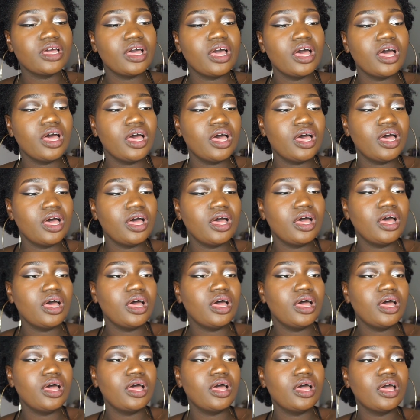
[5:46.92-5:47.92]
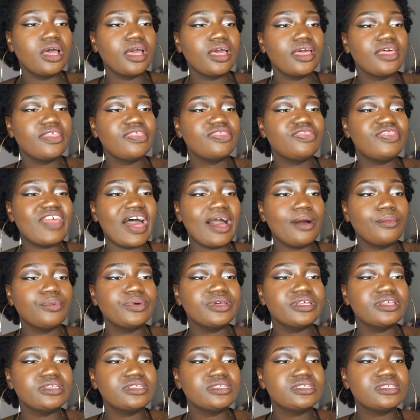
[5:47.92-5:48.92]
that
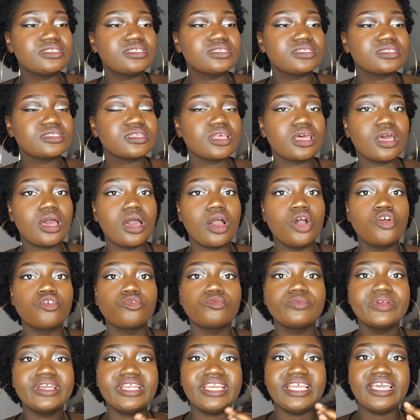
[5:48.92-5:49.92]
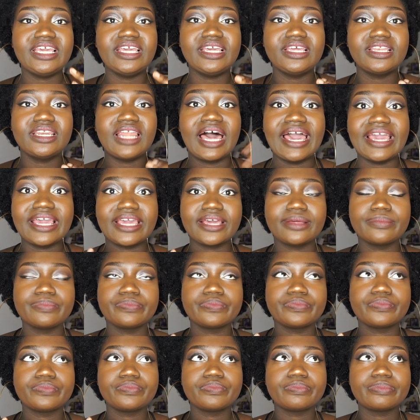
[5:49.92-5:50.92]
was a really,
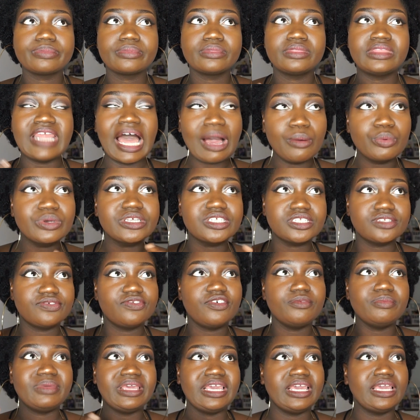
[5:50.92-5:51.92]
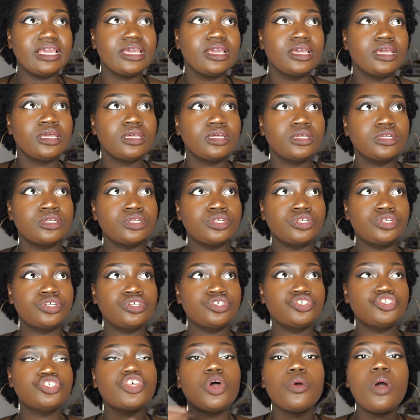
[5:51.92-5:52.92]
that was for me
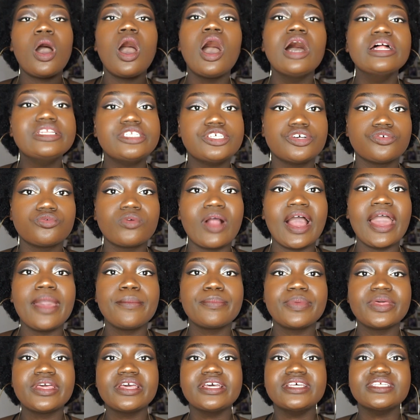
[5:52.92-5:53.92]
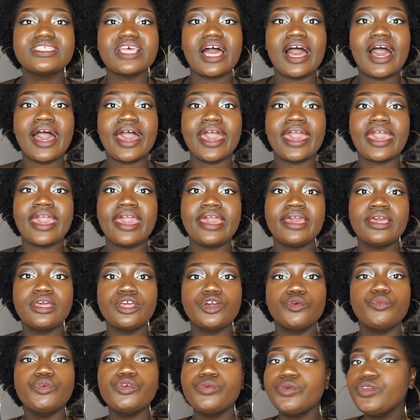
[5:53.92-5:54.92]
so hard to write, because when
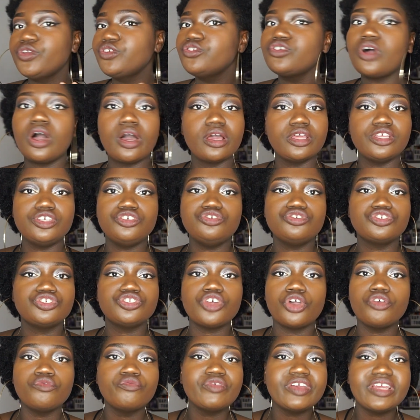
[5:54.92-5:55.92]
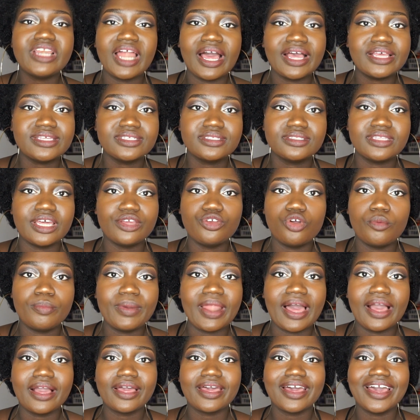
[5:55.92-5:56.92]
you're young, you just don't realise that you're
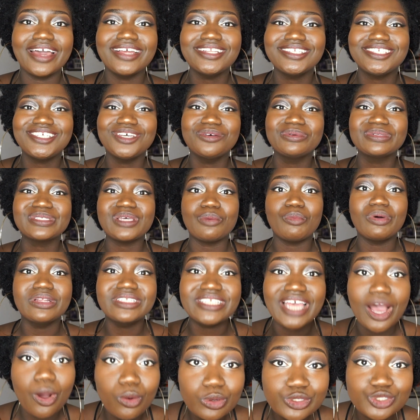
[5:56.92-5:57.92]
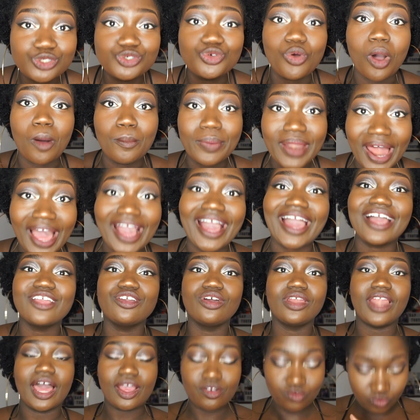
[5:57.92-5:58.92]
black until someone tells you you're black, and
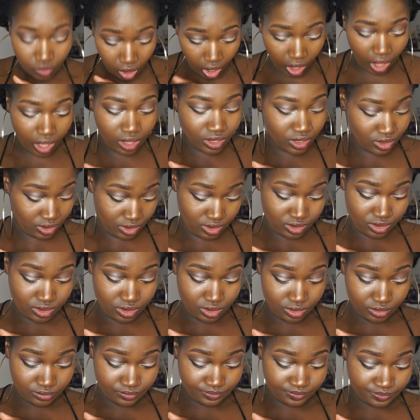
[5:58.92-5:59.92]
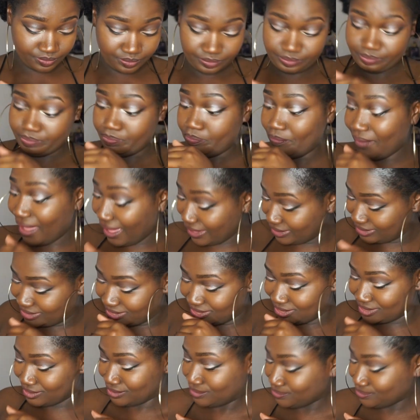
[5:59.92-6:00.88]
you're like, rah, mad.